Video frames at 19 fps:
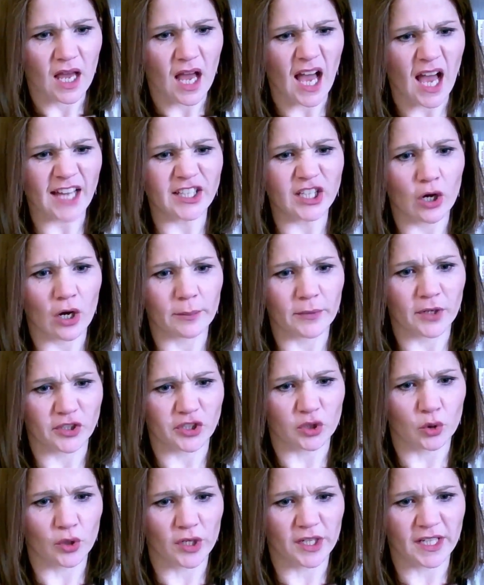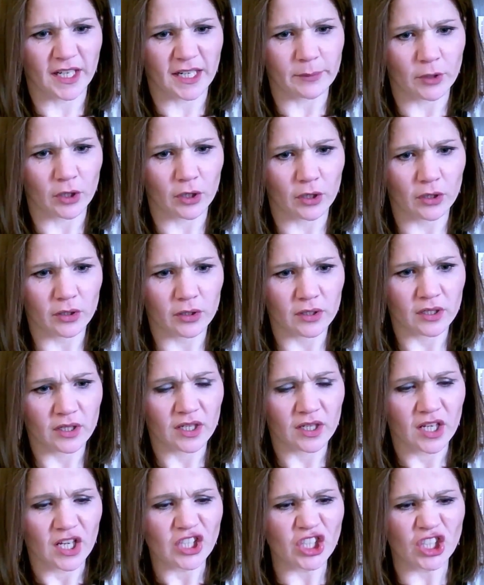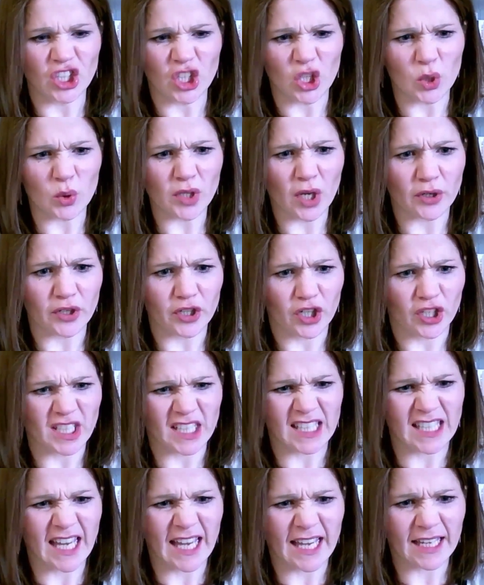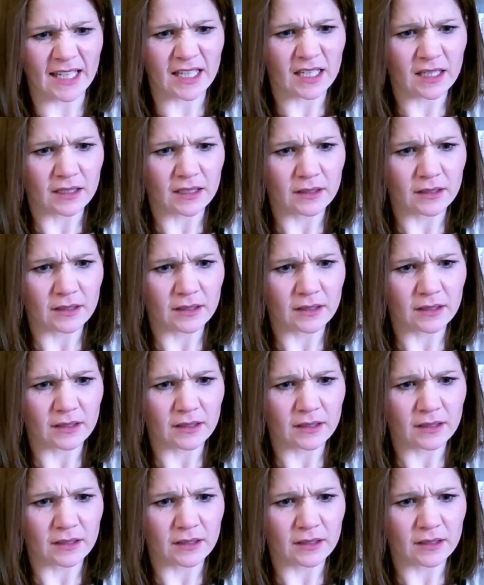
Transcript: I know I'm not a queen anymore. Do you know you're not a king?"